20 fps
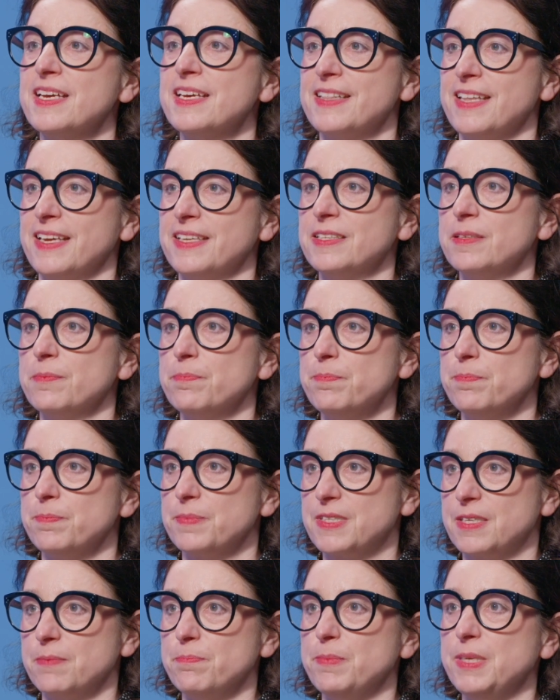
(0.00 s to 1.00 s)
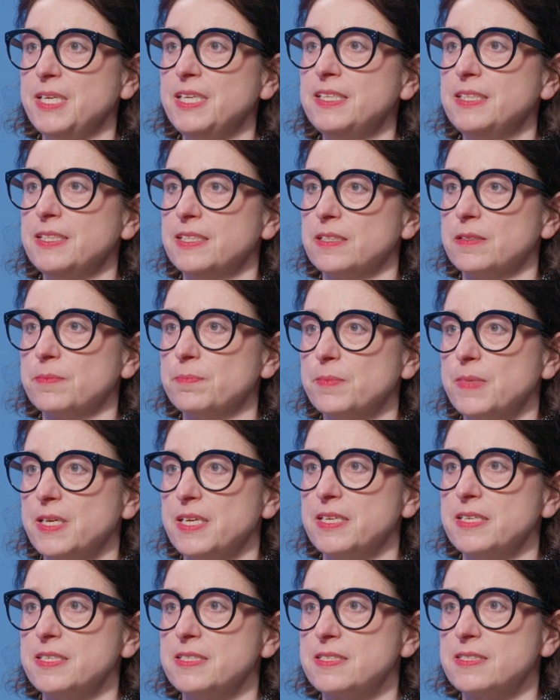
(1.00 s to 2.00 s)
Then the medium
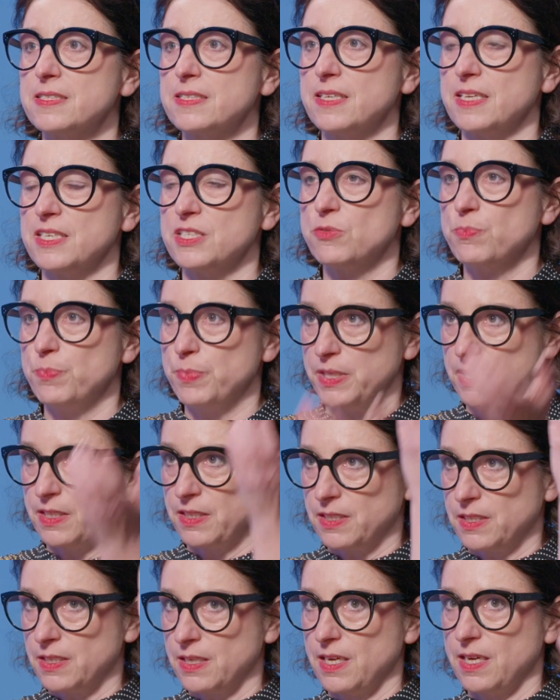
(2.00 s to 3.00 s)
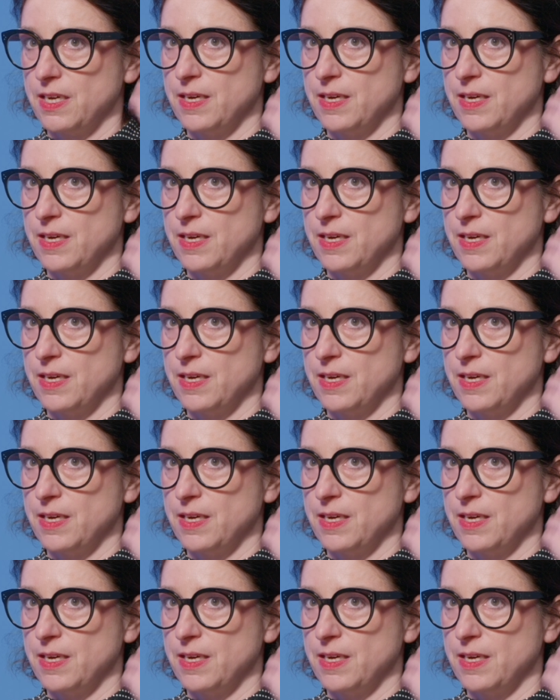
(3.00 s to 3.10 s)
is being